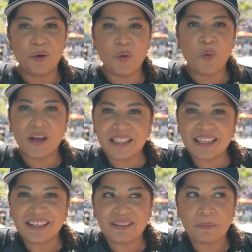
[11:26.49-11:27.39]
It
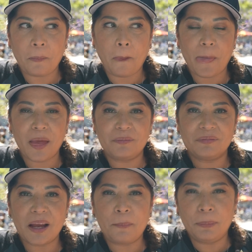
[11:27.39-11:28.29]
wasn't
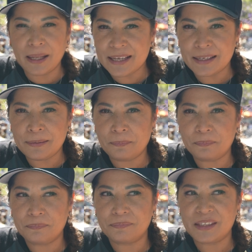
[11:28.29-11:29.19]
a pleasant
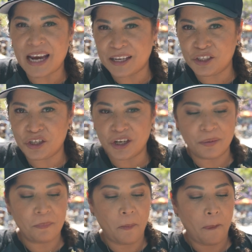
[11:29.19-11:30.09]
texture.
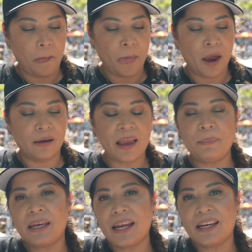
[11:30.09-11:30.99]
Let
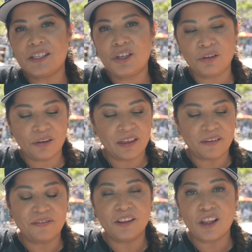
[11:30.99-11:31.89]
me get into the
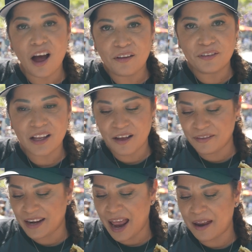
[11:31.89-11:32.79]
falafel of
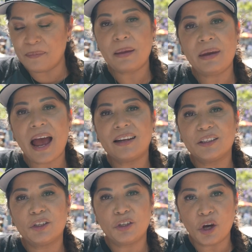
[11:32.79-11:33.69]
it and maybe add a
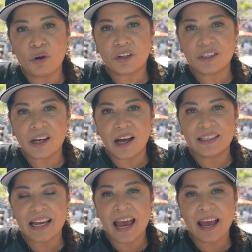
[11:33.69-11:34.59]
little yogurt sauce
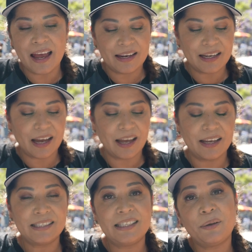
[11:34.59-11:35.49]
and
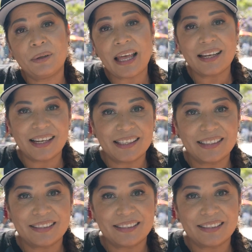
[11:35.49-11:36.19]
see what that does.